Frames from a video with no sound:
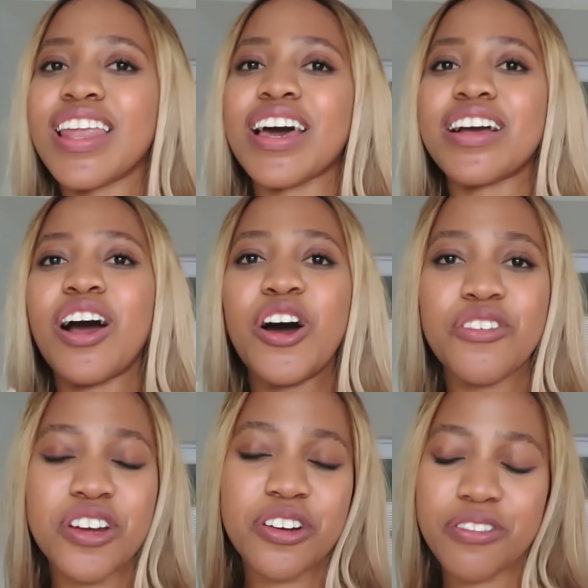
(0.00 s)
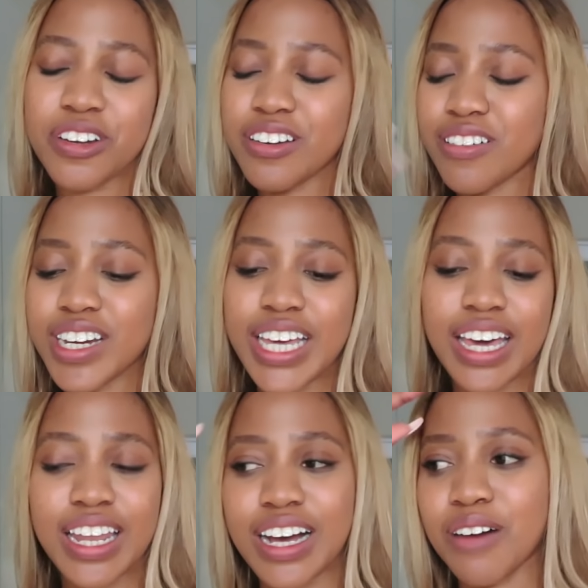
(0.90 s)
like over and over and over
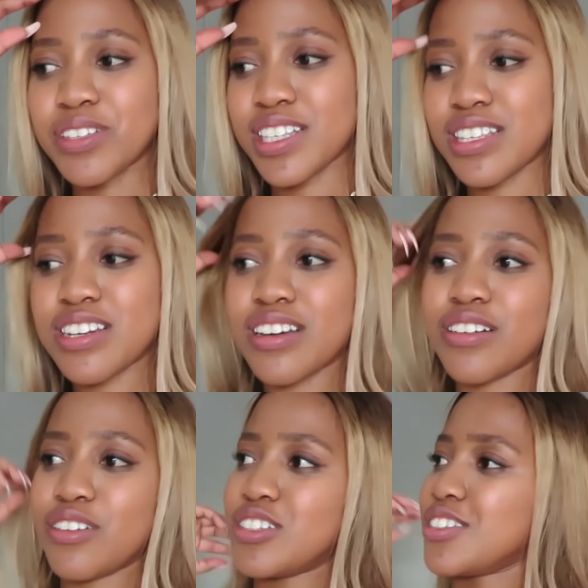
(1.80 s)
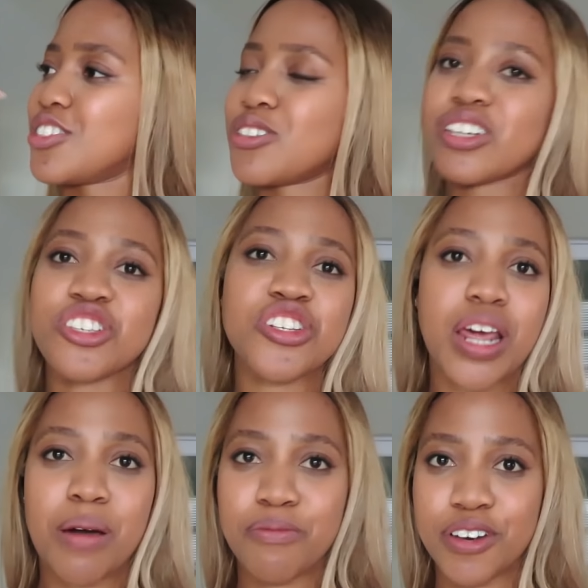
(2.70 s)
again like i'm just doing
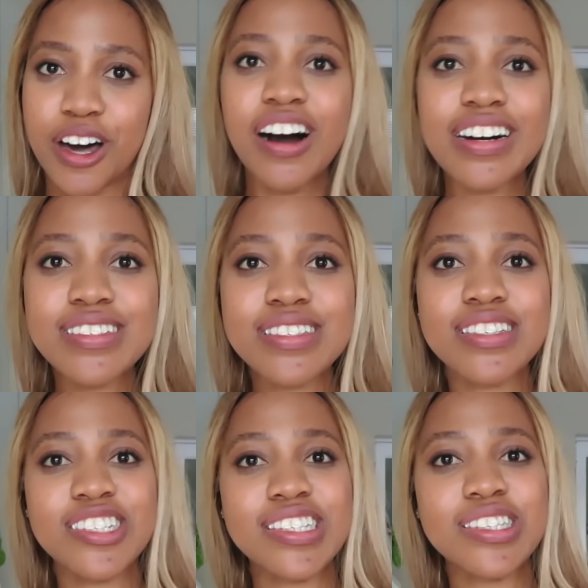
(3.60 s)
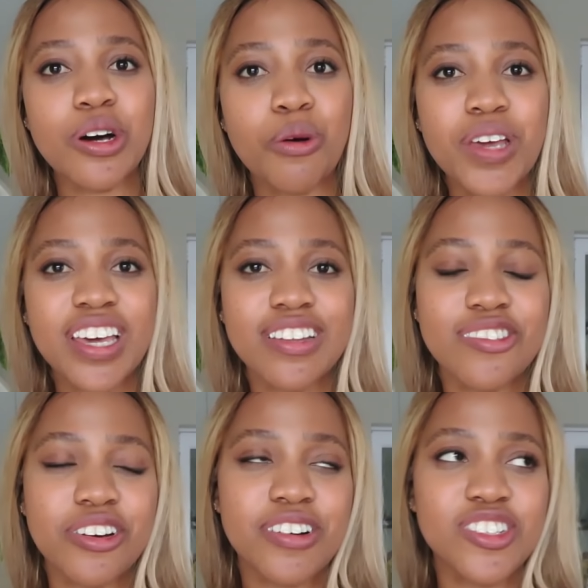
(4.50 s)
straight up vlogs just so we can
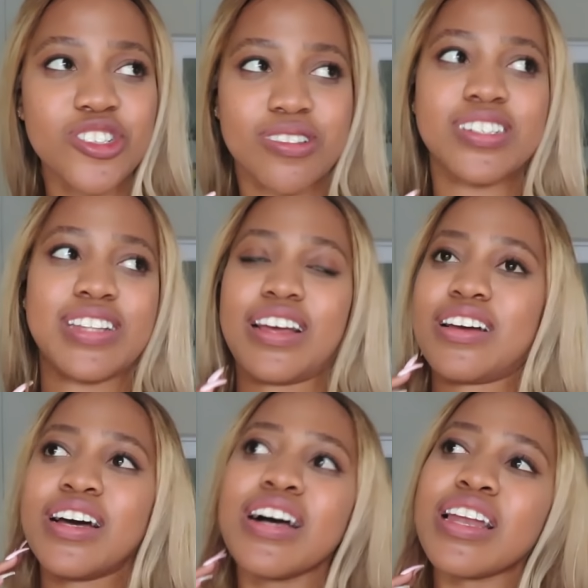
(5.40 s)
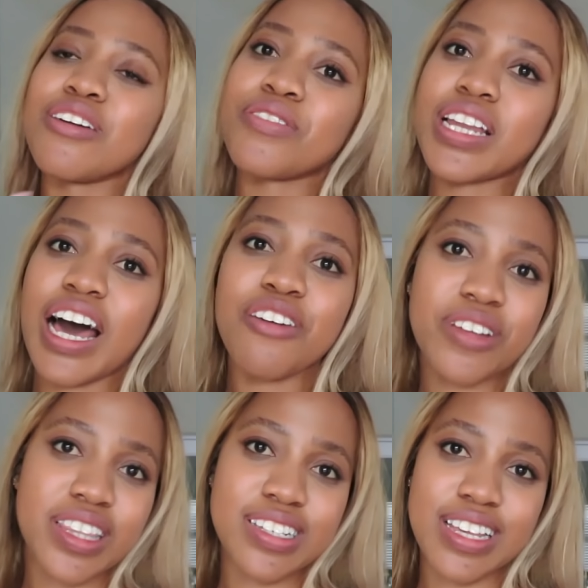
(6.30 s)
you know enjoy like living
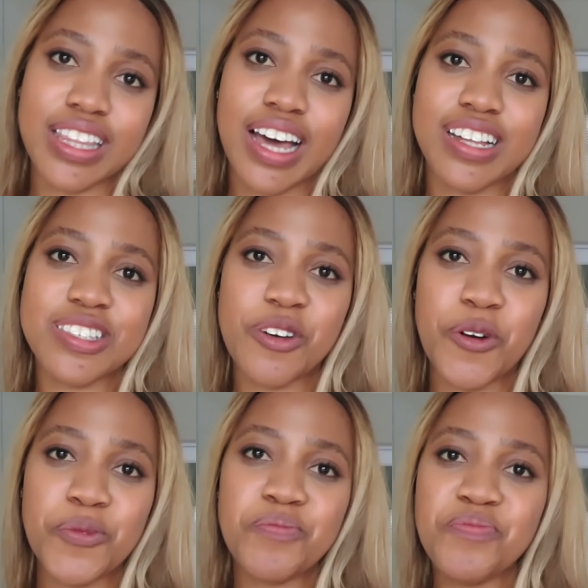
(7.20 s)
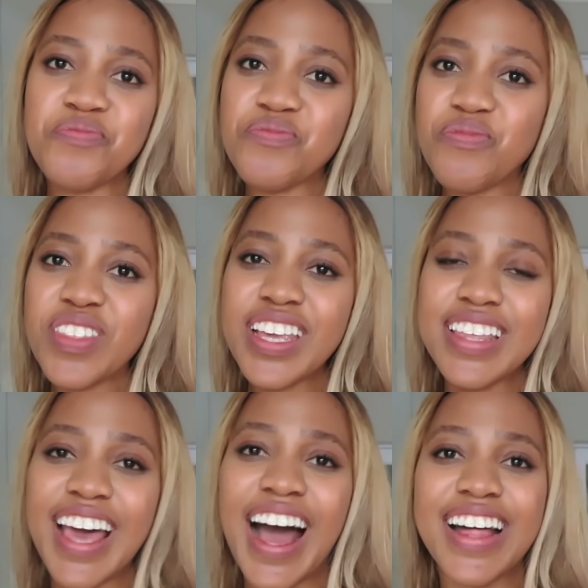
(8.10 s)
life and things like that so
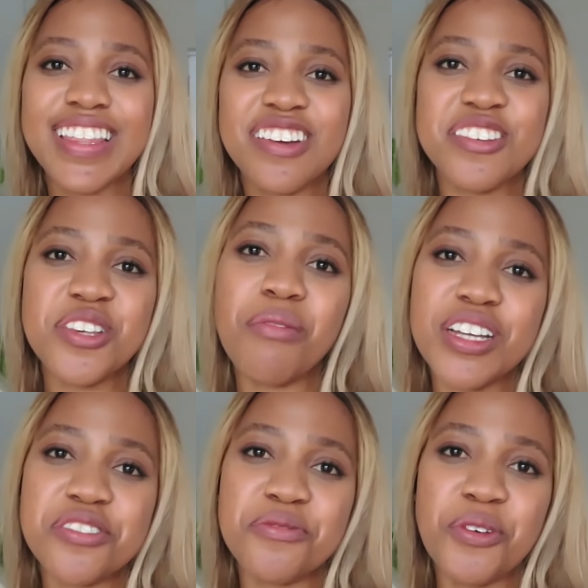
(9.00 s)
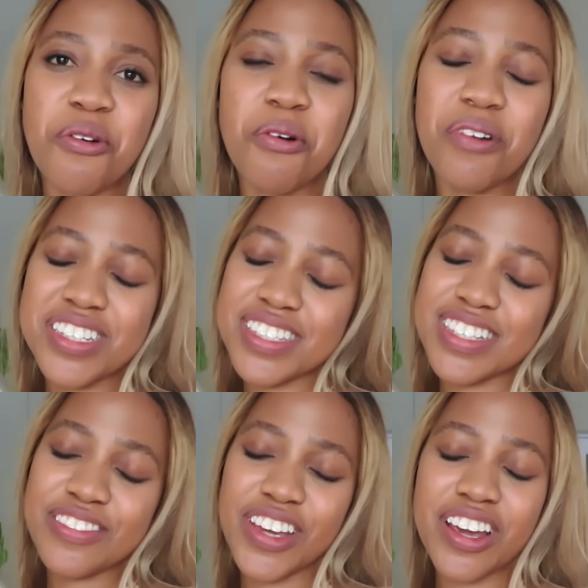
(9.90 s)
yeah thank you so much for watching
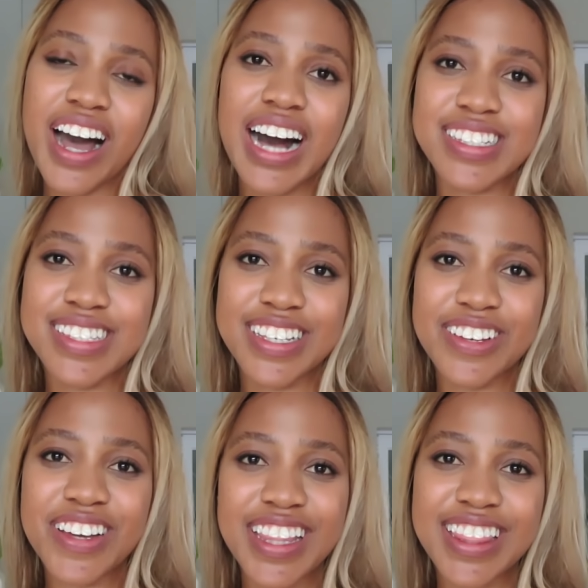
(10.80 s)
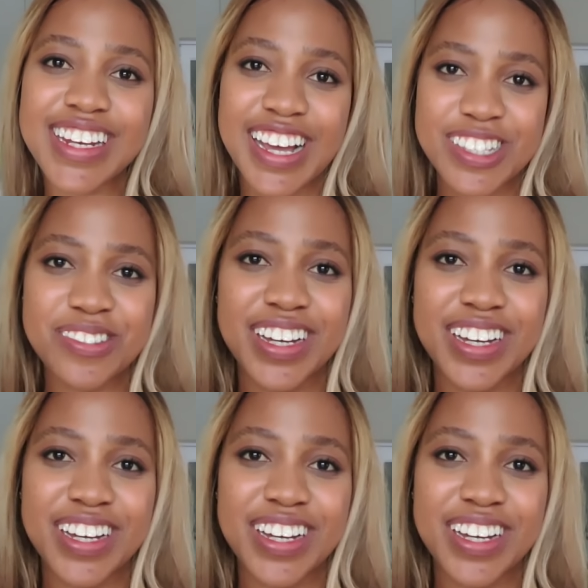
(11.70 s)
this video i'll see you in the next